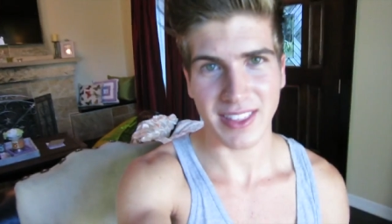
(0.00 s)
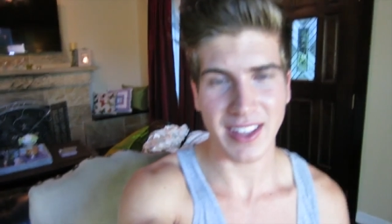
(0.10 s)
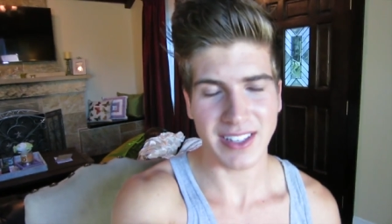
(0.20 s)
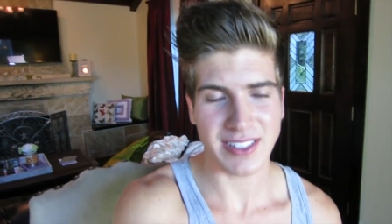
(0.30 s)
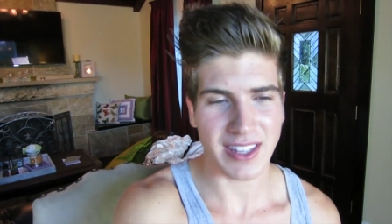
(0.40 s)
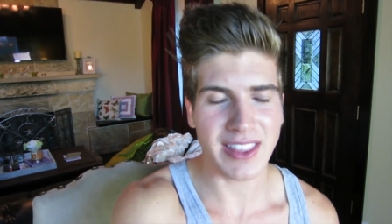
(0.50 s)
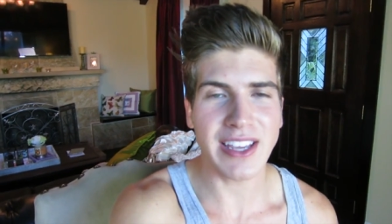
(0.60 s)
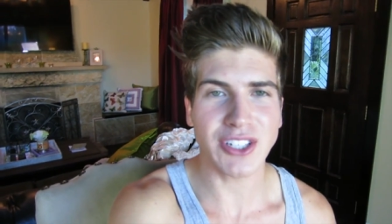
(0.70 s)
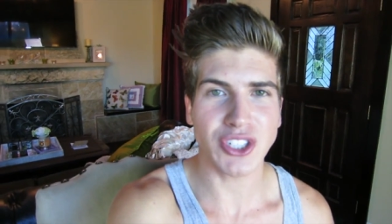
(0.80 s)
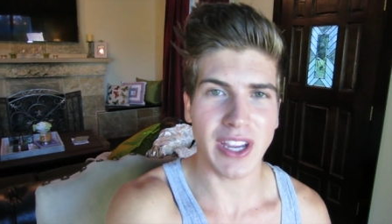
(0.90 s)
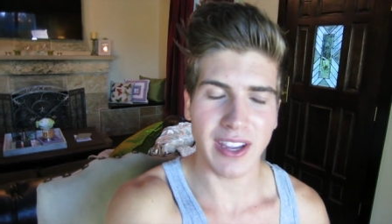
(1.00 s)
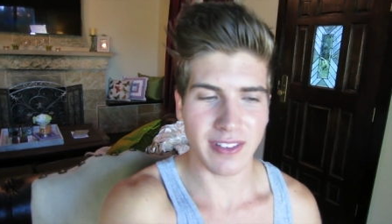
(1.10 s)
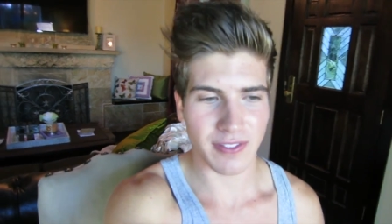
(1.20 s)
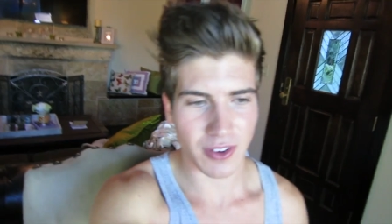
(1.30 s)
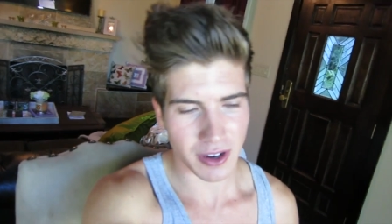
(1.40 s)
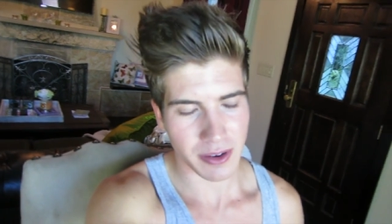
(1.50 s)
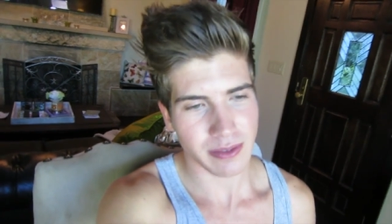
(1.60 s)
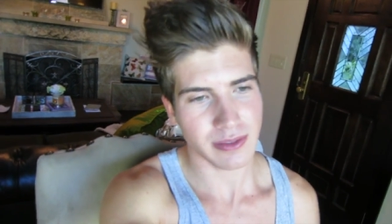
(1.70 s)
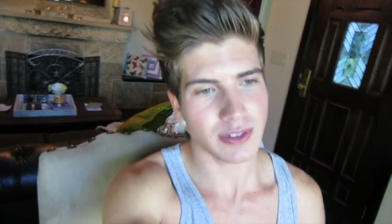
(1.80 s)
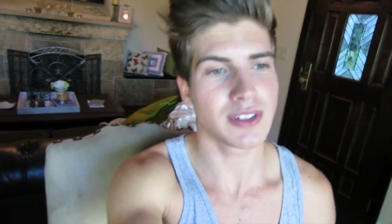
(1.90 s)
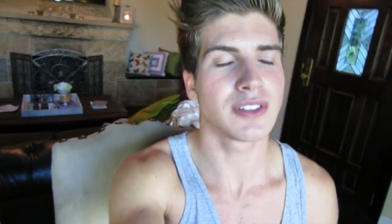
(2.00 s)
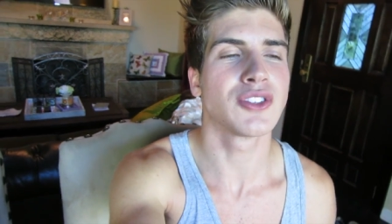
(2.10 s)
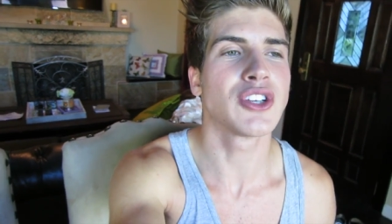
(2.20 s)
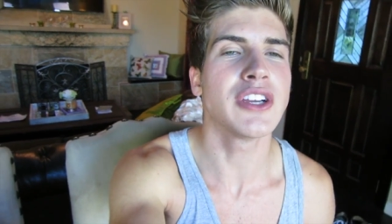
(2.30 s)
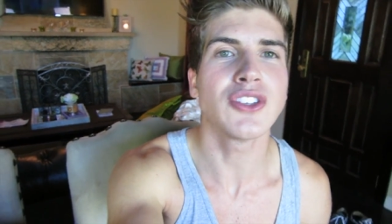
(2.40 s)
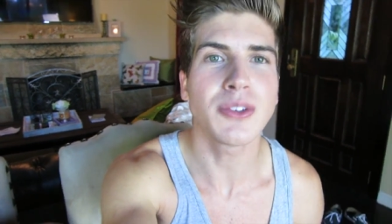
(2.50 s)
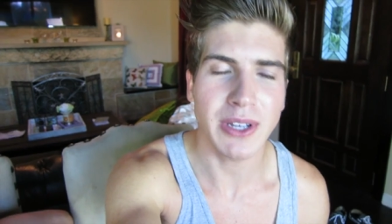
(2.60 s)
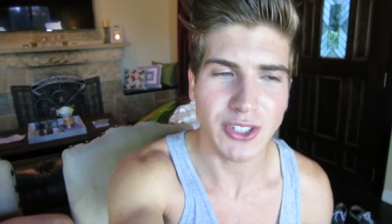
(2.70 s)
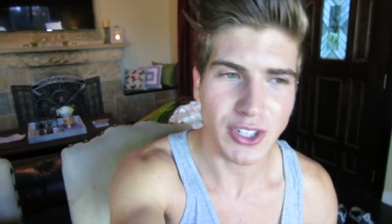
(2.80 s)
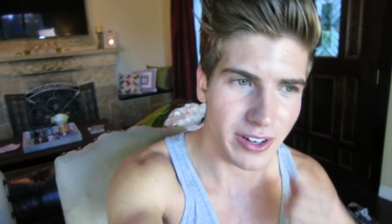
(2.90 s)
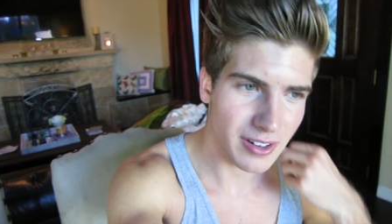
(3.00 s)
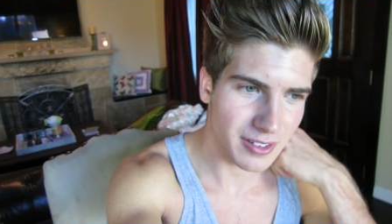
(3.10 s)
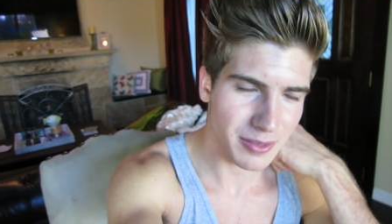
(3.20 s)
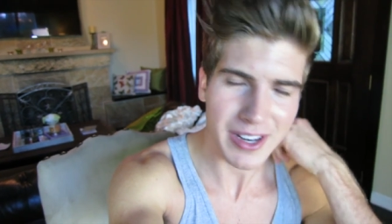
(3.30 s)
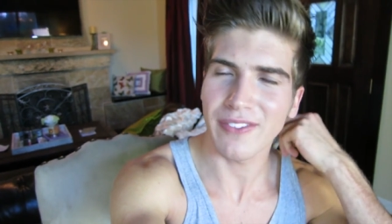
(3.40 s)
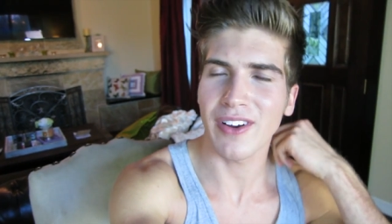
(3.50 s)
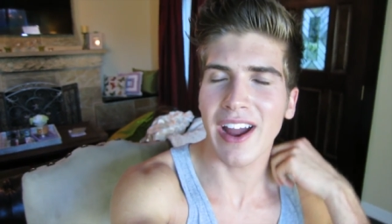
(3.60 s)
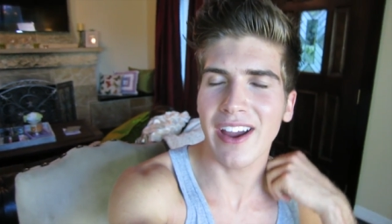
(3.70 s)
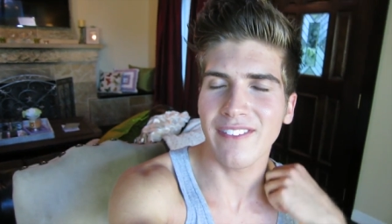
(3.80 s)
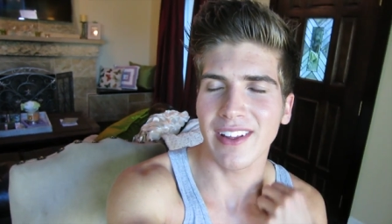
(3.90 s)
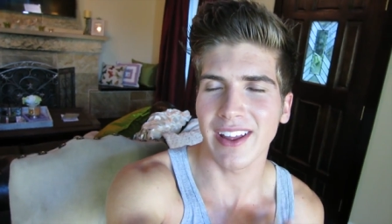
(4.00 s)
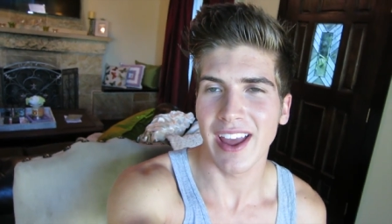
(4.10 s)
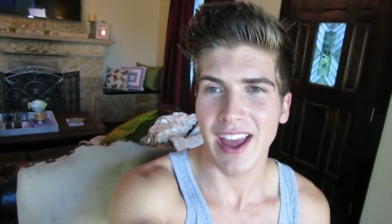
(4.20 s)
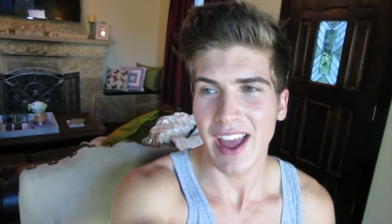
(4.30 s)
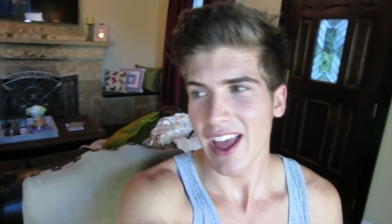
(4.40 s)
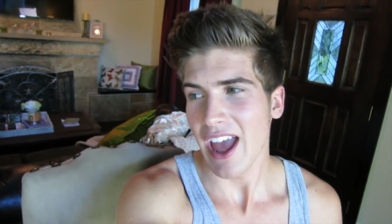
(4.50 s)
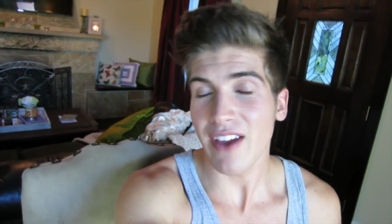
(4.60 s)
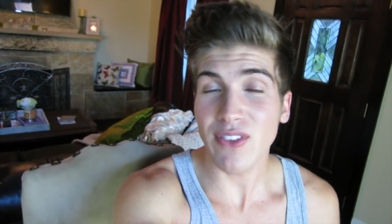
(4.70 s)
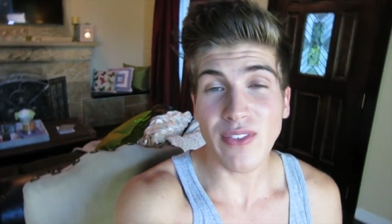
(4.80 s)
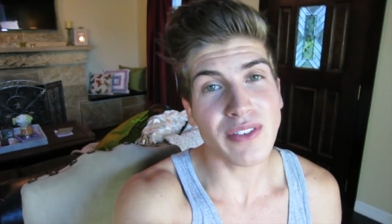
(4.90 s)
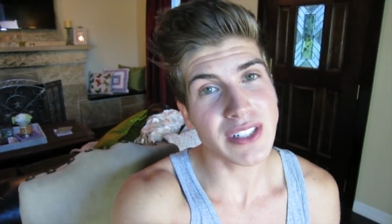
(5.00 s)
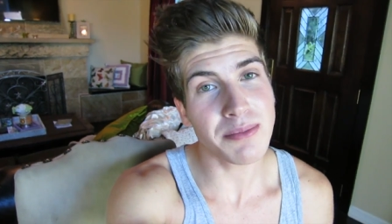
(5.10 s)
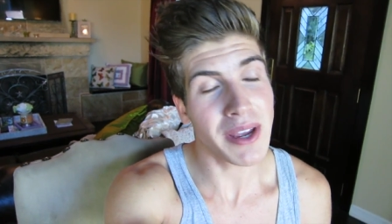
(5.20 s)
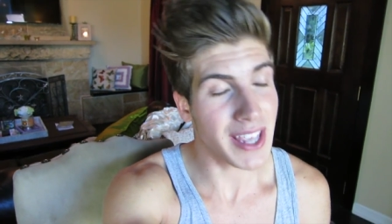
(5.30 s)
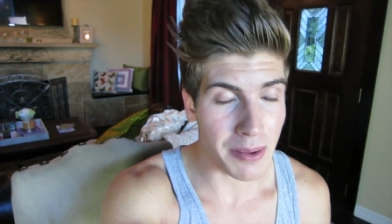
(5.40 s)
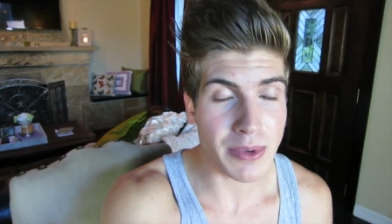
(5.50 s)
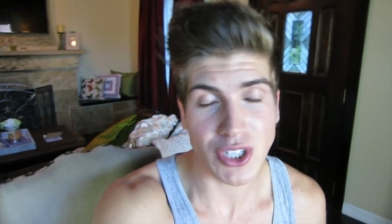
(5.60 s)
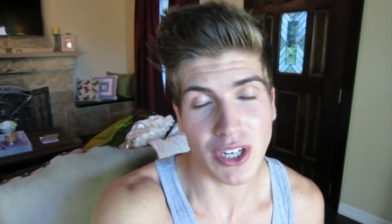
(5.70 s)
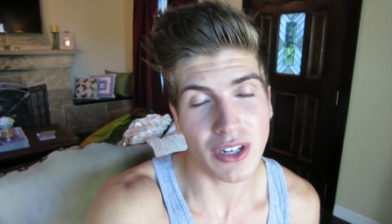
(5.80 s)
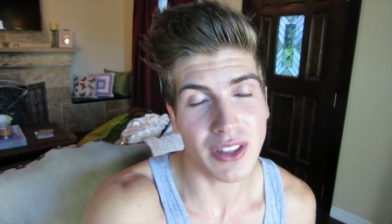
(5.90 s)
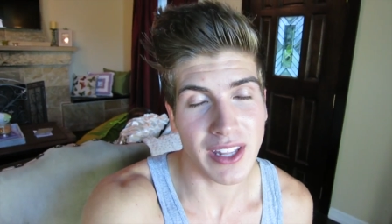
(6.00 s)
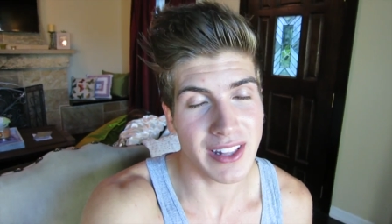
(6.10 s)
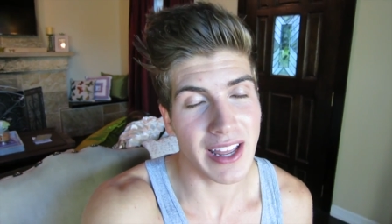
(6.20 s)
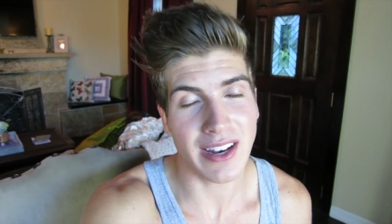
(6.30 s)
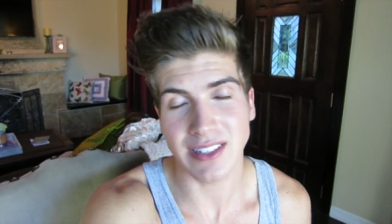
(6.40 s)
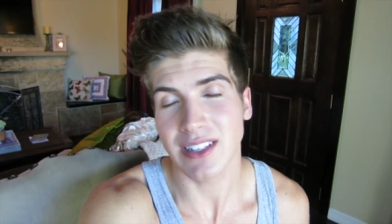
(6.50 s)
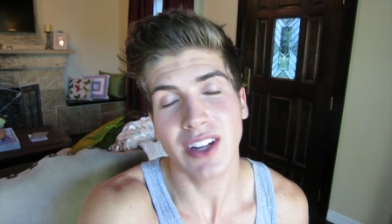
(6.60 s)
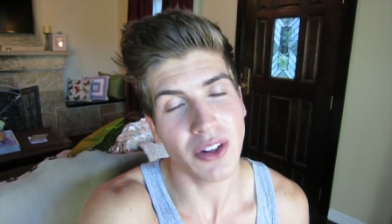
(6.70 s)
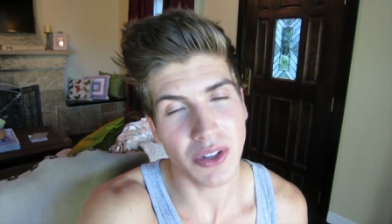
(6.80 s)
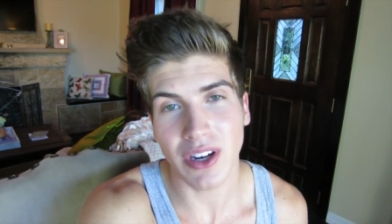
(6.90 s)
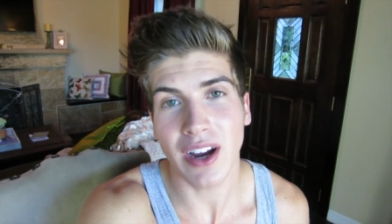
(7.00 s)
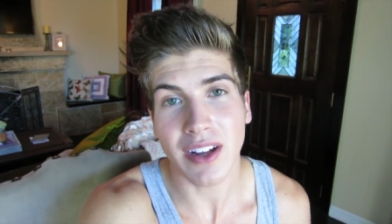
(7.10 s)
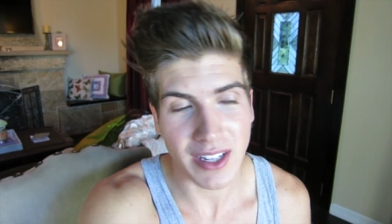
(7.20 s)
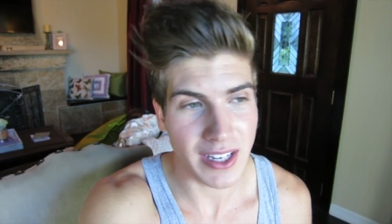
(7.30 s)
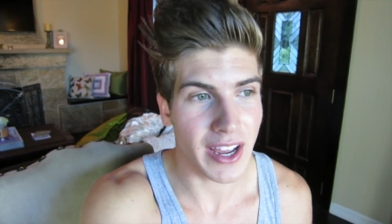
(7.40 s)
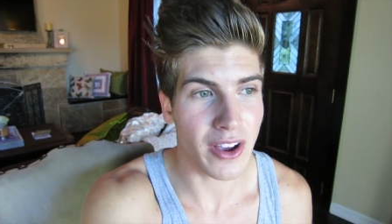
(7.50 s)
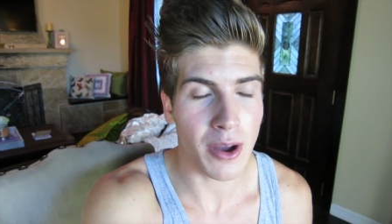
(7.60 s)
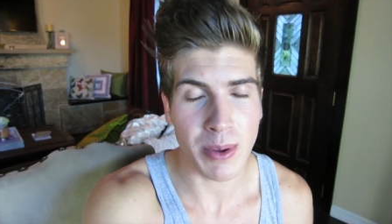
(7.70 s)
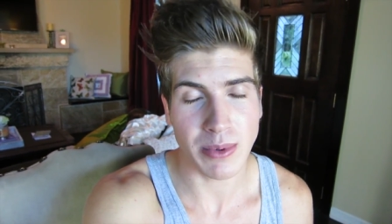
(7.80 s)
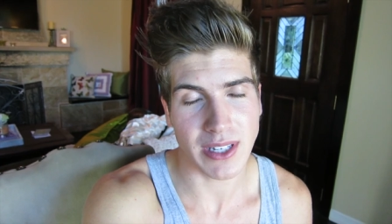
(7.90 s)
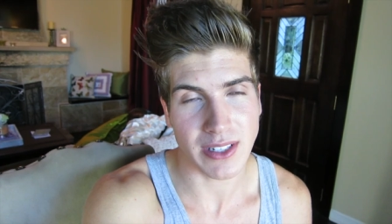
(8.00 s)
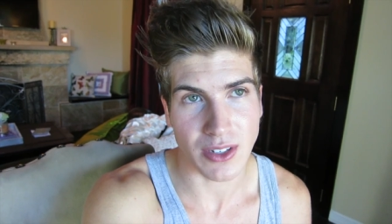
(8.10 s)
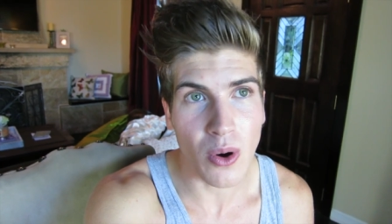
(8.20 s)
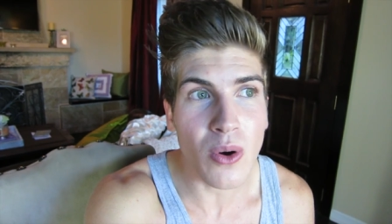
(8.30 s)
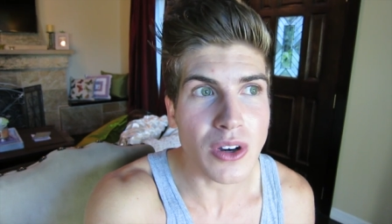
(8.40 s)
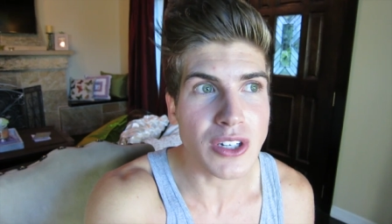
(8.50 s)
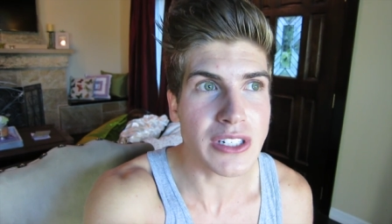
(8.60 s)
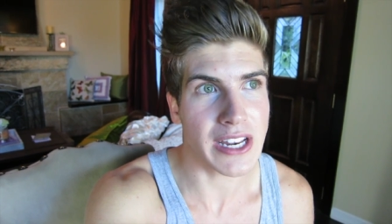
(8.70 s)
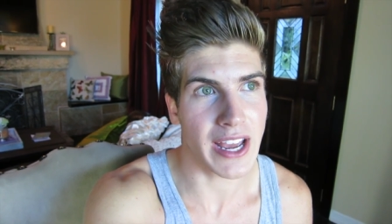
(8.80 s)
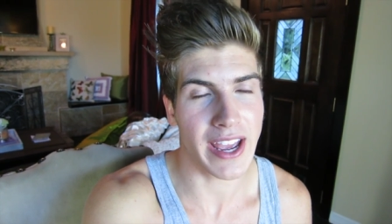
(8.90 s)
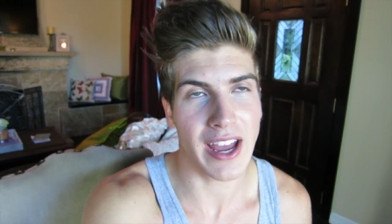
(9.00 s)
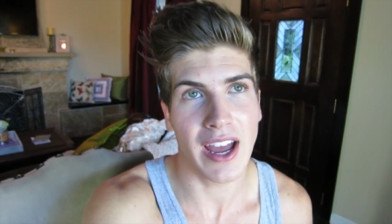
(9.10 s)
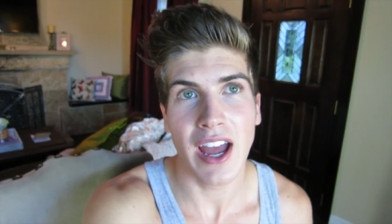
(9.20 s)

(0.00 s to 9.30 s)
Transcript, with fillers: but I thanks, like it. Thanks, Shane, for changing my channel. Whatever. Corrupting the youth like. of America. If you've ever seen my gaming channel, then that is clearly not clean. I call people sluts and whores, and I uh,